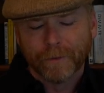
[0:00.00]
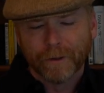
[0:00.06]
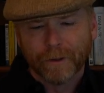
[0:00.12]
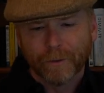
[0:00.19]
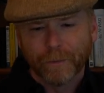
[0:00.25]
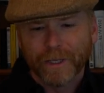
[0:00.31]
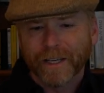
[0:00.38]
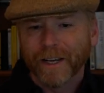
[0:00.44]

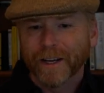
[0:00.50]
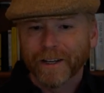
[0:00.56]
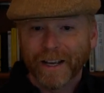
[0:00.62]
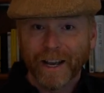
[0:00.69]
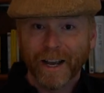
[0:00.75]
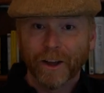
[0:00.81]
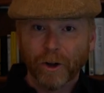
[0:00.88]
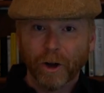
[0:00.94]
We can't
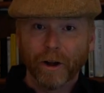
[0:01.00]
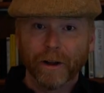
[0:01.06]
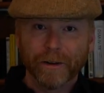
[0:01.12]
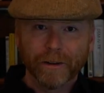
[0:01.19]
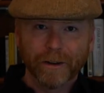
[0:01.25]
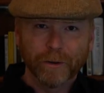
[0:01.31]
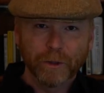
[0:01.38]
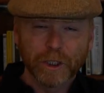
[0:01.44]
add
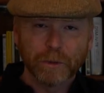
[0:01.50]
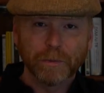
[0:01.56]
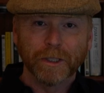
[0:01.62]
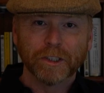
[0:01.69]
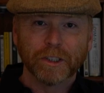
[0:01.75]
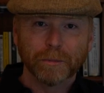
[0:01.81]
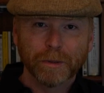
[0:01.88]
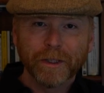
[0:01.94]
on
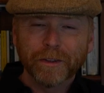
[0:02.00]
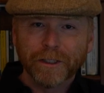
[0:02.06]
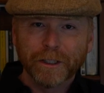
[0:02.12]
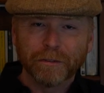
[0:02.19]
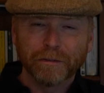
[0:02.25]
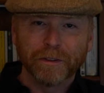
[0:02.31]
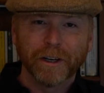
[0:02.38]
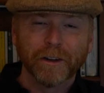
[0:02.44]
responsibility
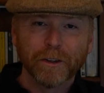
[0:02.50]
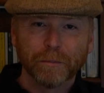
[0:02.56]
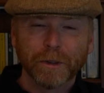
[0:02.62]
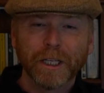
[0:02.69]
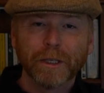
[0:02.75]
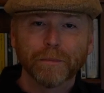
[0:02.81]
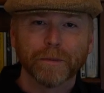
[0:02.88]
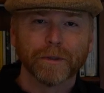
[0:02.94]
for other
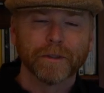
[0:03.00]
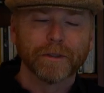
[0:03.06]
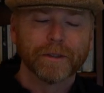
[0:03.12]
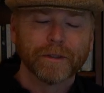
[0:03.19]
people.